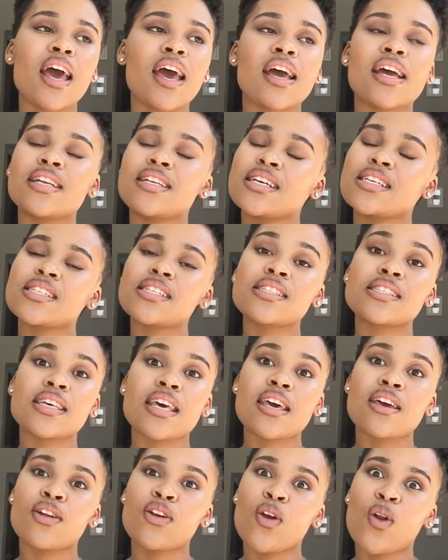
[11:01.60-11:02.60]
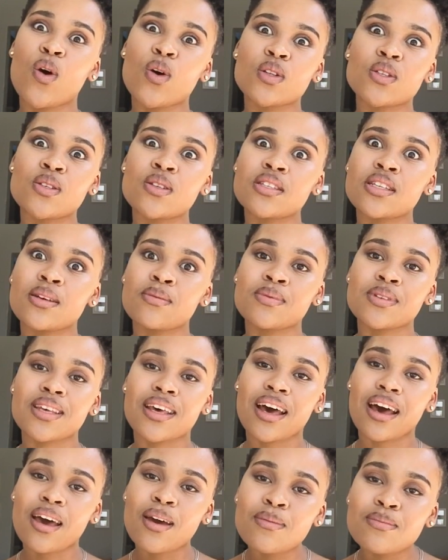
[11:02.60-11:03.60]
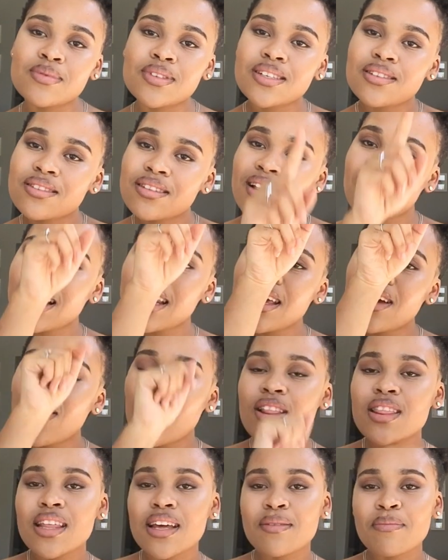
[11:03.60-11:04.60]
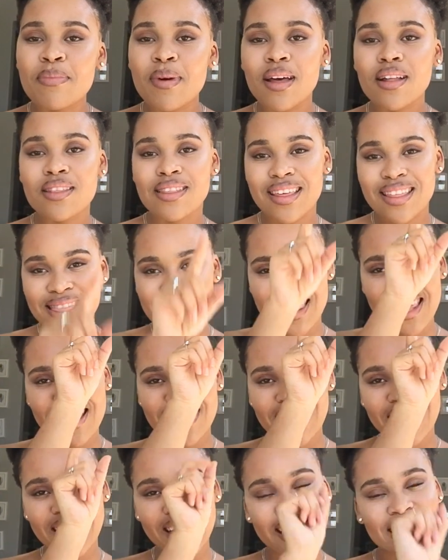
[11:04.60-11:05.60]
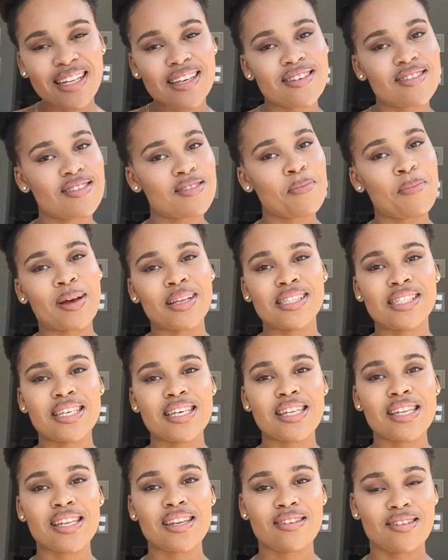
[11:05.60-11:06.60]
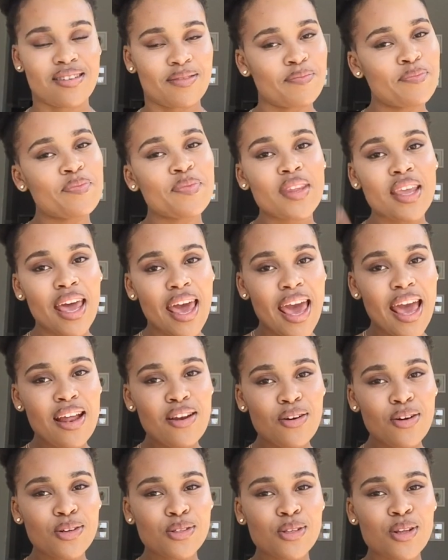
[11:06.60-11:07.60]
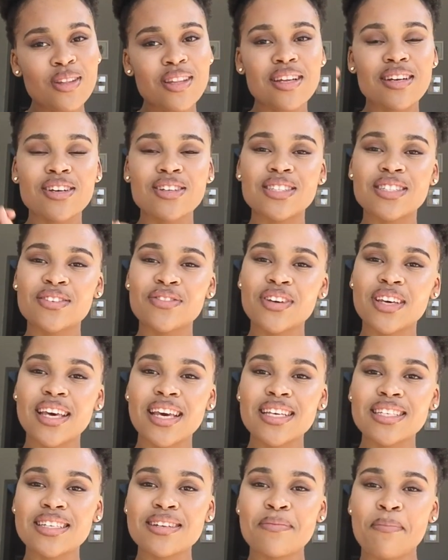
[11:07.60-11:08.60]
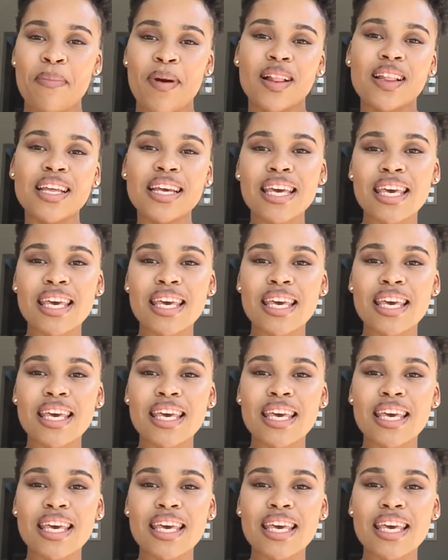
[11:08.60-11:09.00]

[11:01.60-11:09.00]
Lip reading: it doesn't take long to subscribe. Just click on the thing, the red button, and also the notification bell.